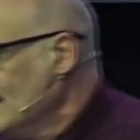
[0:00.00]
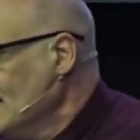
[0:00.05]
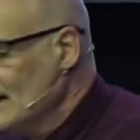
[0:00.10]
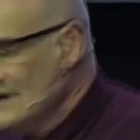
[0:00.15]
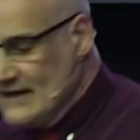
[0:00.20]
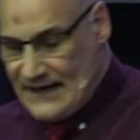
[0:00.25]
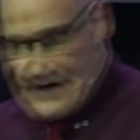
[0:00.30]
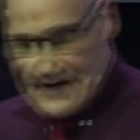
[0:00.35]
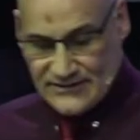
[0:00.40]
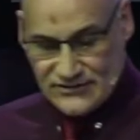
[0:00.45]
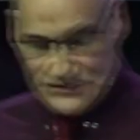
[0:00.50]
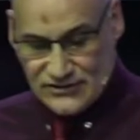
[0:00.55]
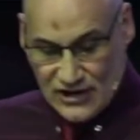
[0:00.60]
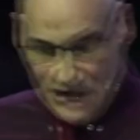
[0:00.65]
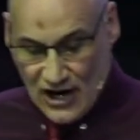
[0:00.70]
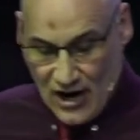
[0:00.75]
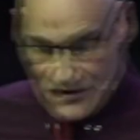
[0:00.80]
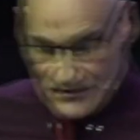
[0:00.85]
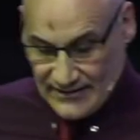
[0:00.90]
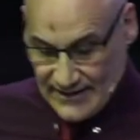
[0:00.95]
it's
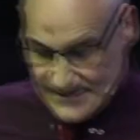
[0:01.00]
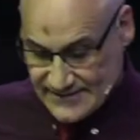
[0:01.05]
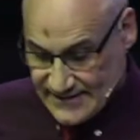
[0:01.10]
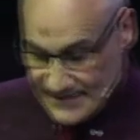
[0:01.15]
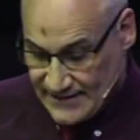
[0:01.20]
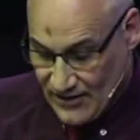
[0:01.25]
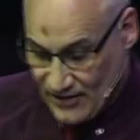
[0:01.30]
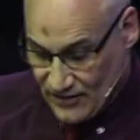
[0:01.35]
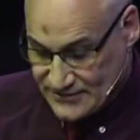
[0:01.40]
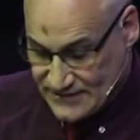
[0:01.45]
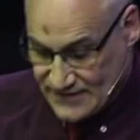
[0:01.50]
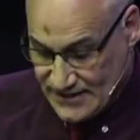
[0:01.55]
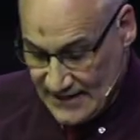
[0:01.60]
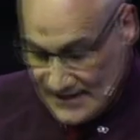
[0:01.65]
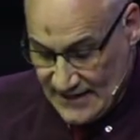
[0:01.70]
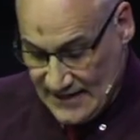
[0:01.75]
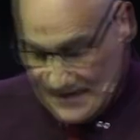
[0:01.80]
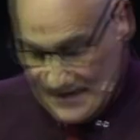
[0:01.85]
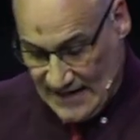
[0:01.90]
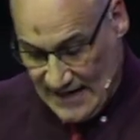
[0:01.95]
gone, has it not?
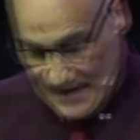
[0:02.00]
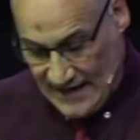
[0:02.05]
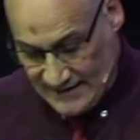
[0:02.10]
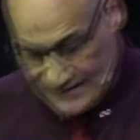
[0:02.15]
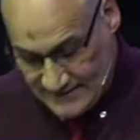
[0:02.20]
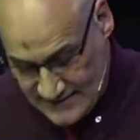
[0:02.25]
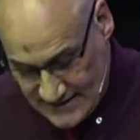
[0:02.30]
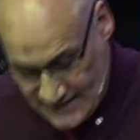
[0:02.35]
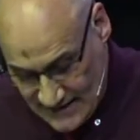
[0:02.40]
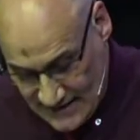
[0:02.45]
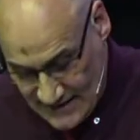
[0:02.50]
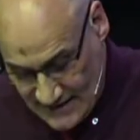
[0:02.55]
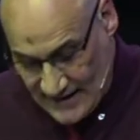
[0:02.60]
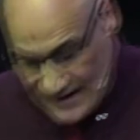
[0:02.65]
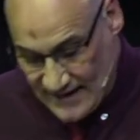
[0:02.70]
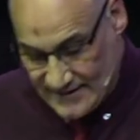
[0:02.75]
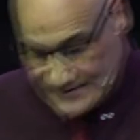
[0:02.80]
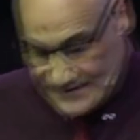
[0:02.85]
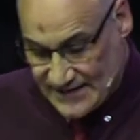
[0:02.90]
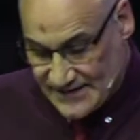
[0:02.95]
and, uh,
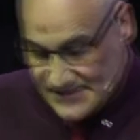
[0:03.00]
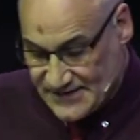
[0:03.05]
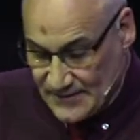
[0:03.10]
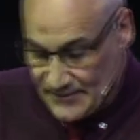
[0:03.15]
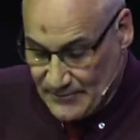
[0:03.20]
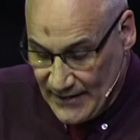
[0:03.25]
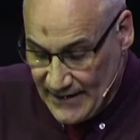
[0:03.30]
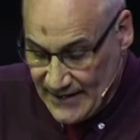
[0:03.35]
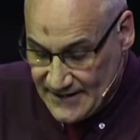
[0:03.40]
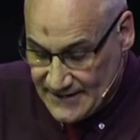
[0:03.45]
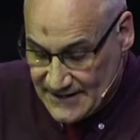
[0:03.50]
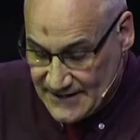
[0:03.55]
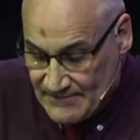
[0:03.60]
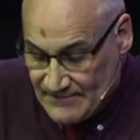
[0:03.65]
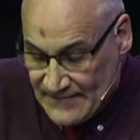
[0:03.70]
and disappeared.